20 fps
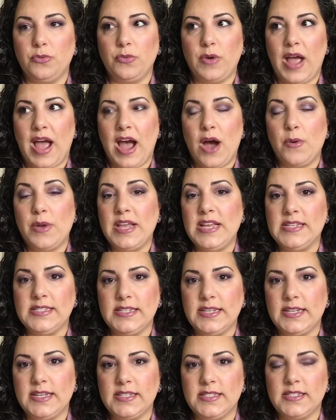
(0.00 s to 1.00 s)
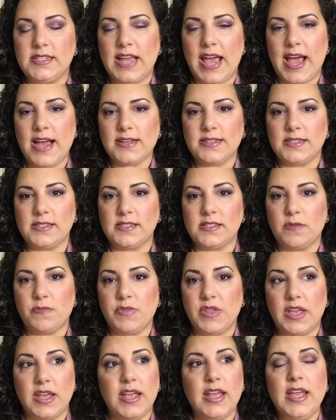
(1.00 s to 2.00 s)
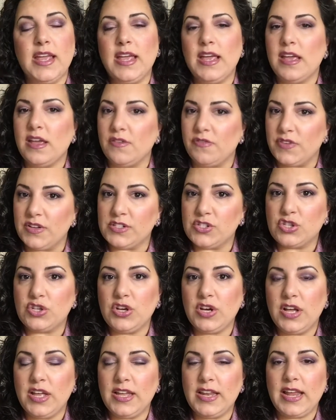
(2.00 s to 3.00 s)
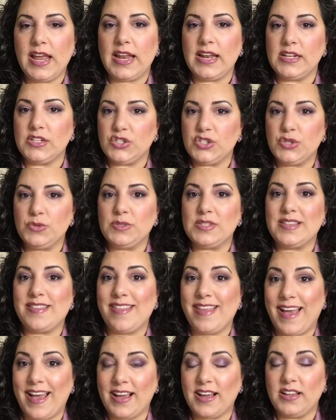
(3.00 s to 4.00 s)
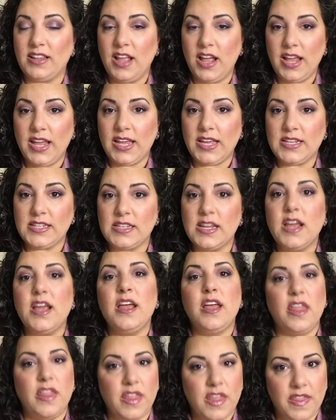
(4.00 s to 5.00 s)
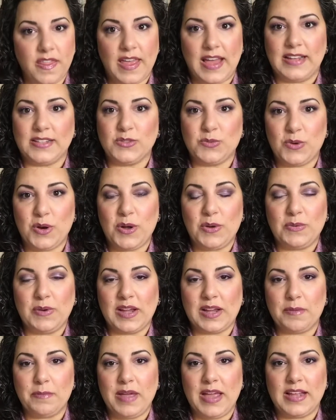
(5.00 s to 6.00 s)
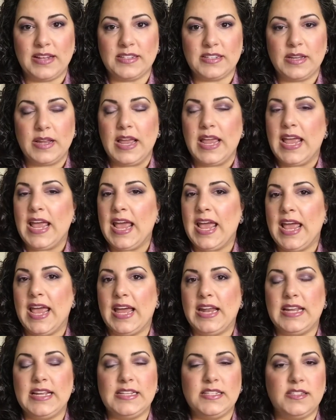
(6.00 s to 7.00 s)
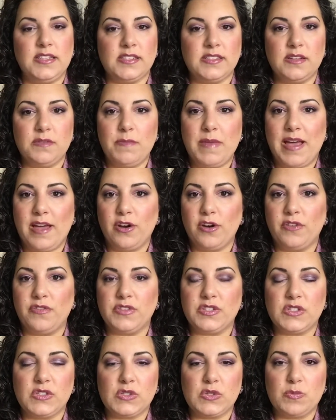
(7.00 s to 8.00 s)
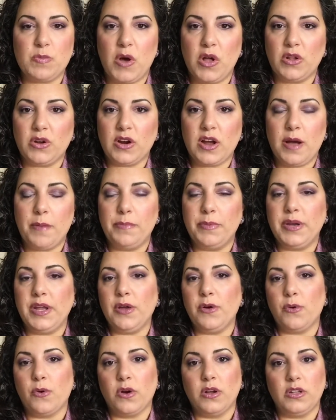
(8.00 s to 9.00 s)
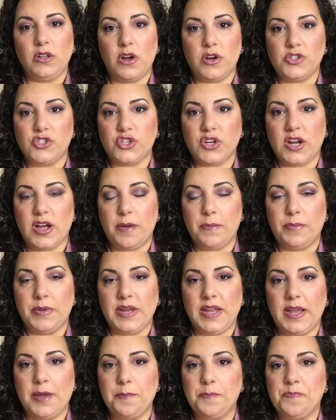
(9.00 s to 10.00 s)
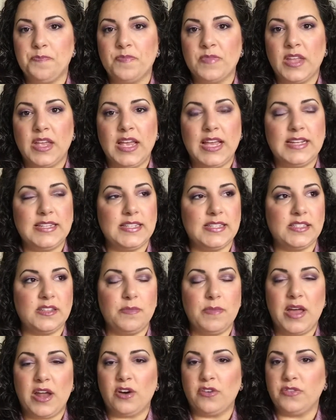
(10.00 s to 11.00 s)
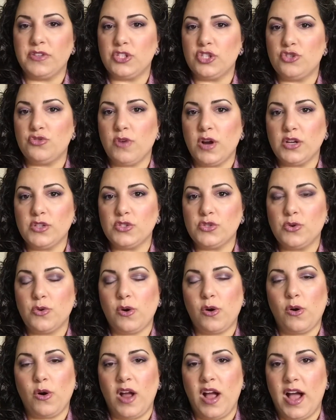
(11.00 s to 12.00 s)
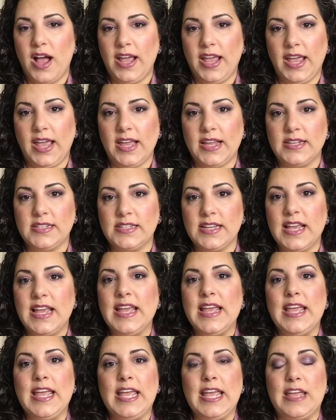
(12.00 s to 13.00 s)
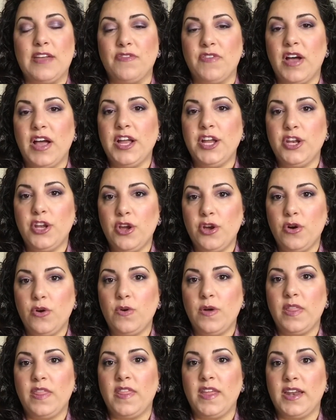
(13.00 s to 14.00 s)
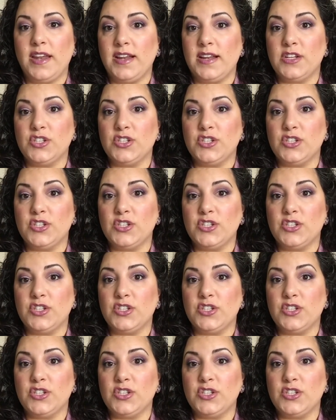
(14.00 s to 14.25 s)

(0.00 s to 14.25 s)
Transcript: how easy it is to access something. If it's good and it suits that client, then that's what I'll recommend. And it doesn't matter if it's a smaller company or a larger company. It doesn't matter if it's drugstore or high end. If I know that it